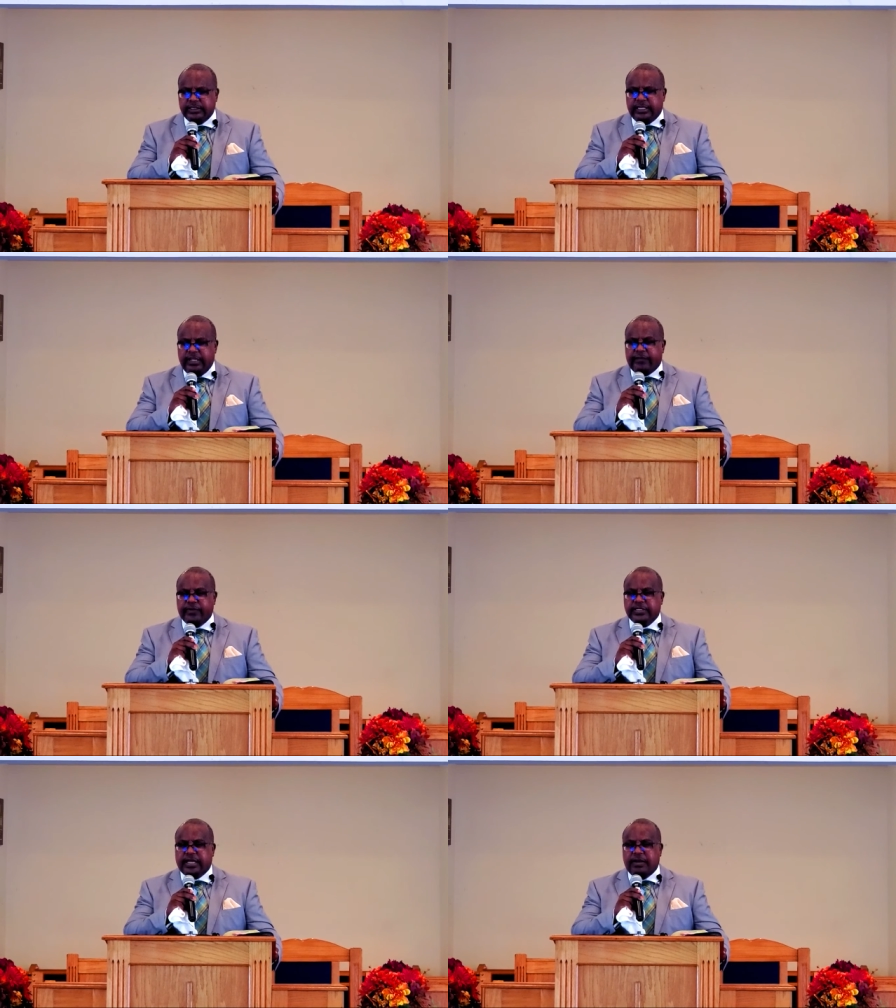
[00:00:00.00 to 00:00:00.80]

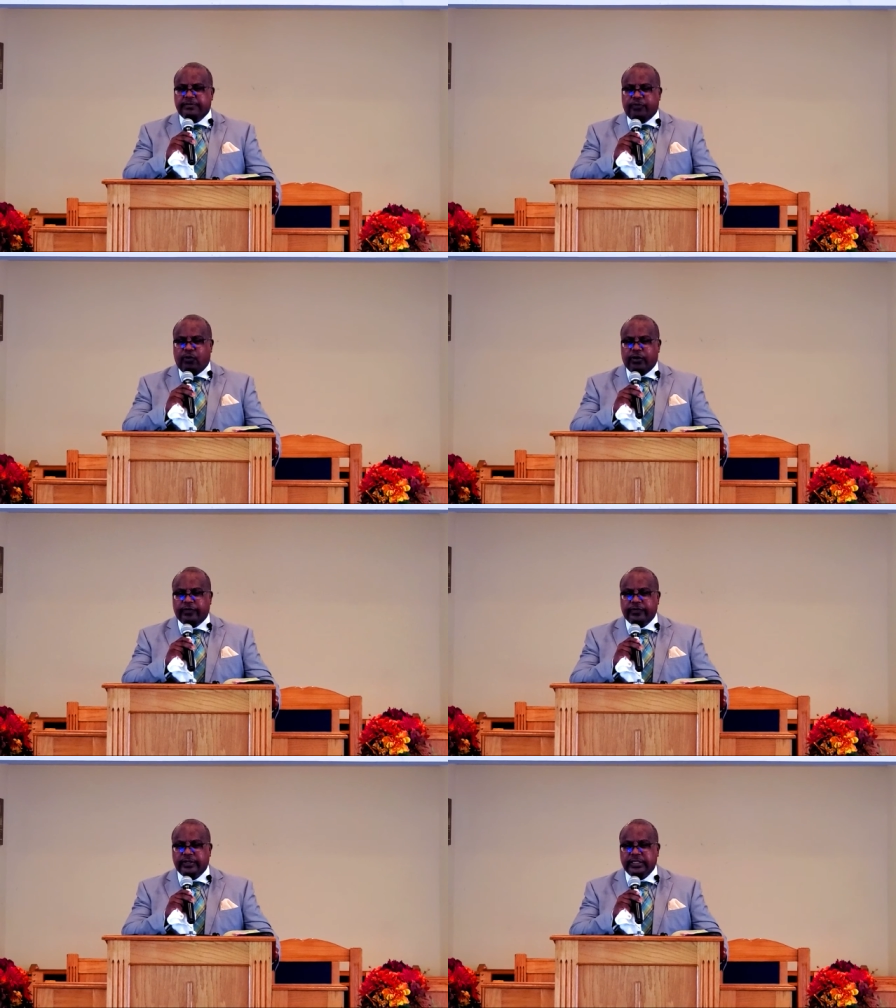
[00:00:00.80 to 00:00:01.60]
Deliverance come
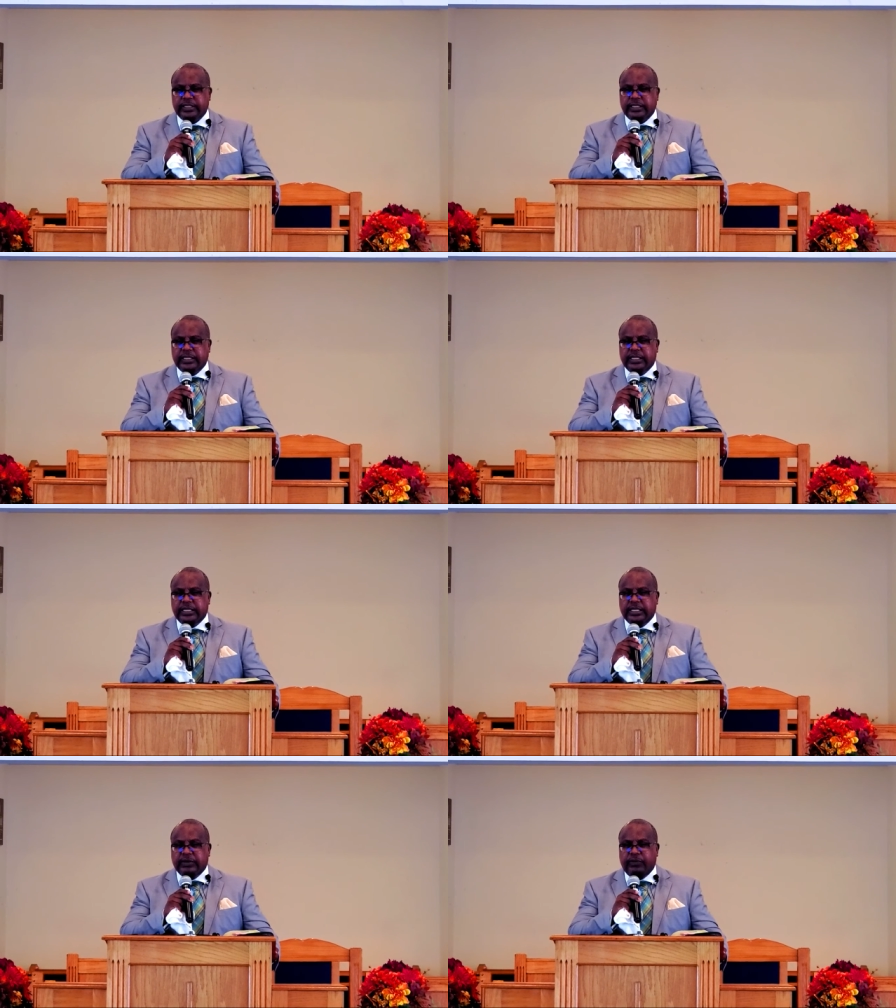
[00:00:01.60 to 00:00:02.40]
forth.
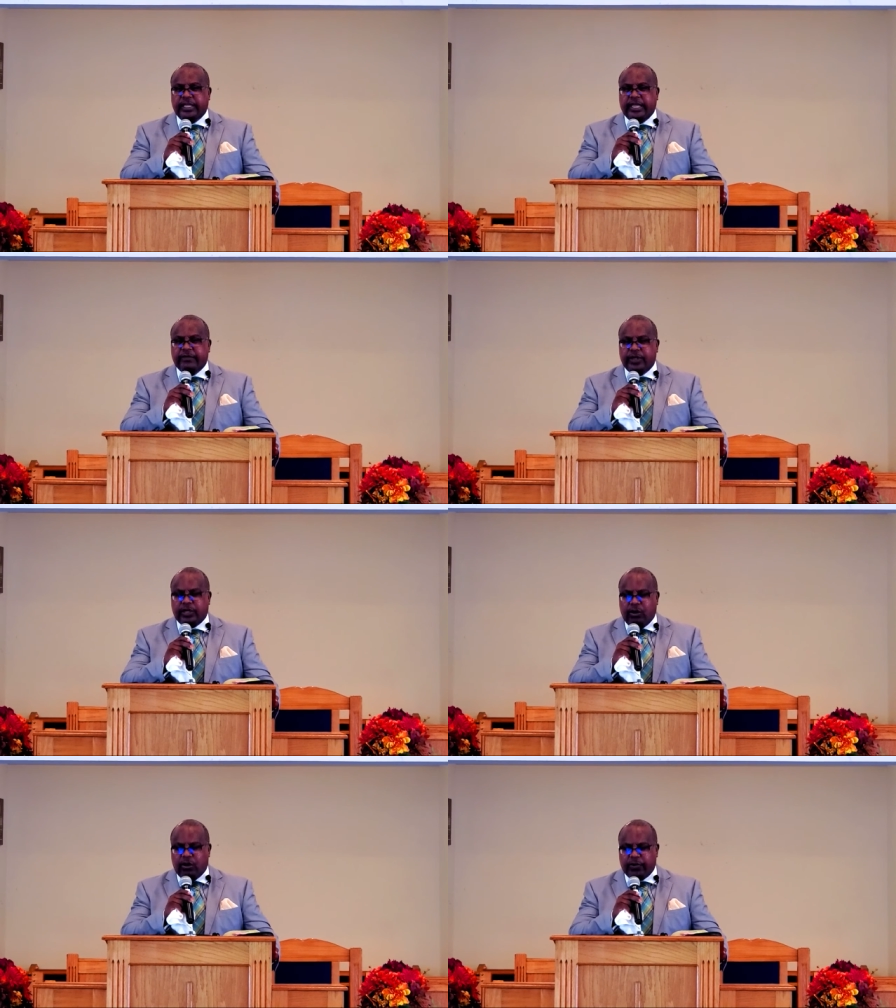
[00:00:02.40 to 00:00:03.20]
We give you
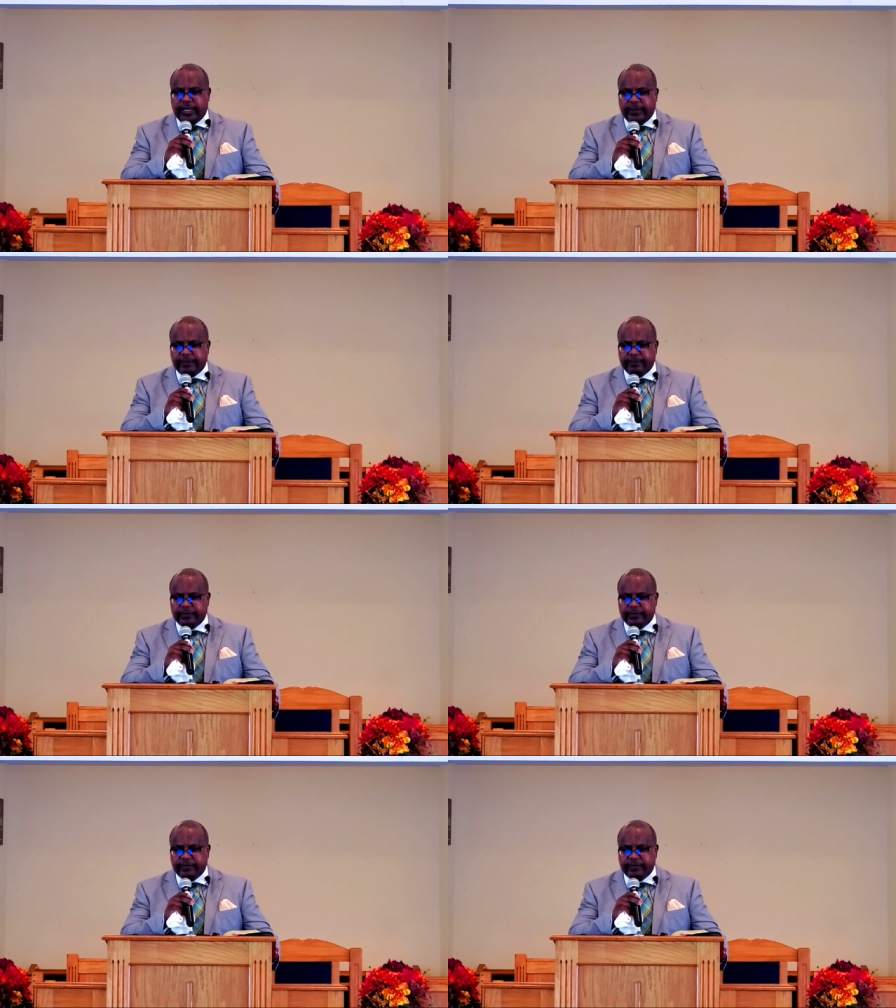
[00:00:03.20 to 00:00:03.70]
glory.